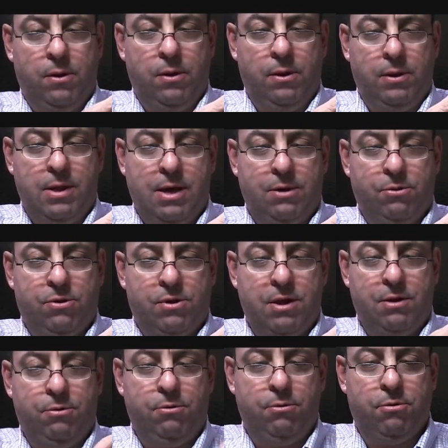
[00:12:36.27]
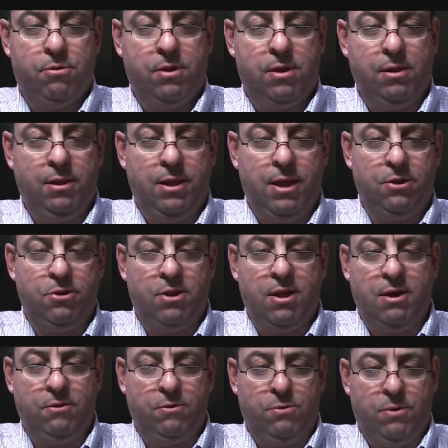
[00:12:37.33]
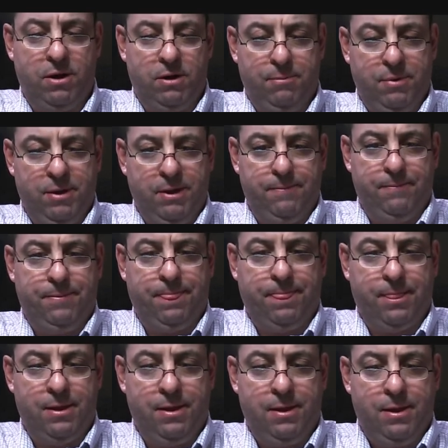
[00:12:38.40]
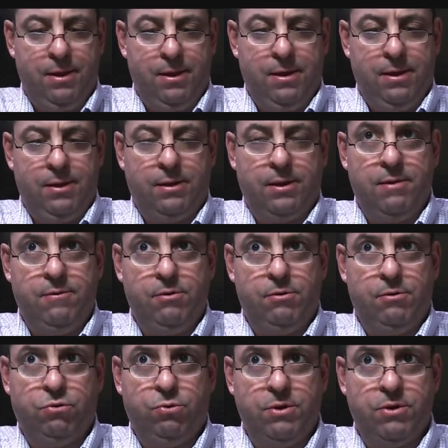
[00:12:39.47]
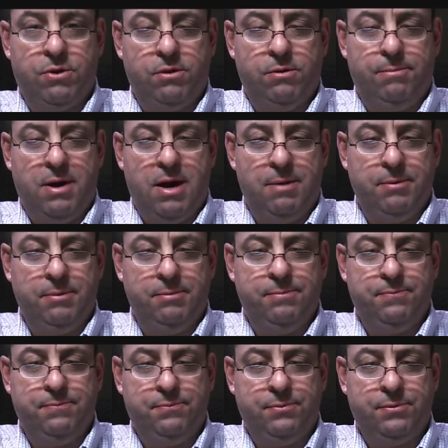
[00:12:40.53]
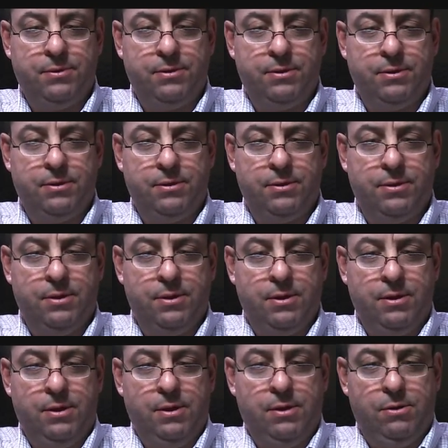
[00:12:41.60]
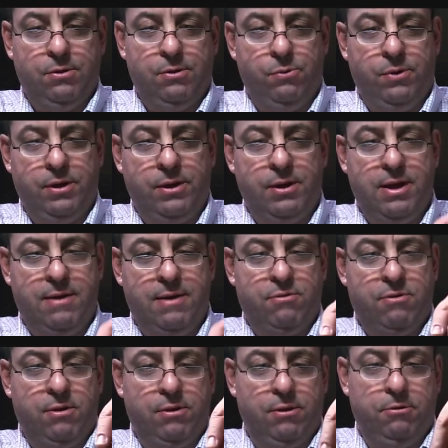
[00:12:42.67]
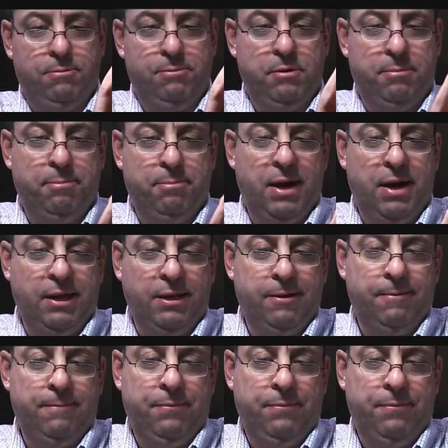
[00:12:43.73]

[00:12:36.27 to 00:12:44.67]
And that'll settle those legs down quite a bit. Give a little twist to the bobbin. So you want to have a little bit of bite.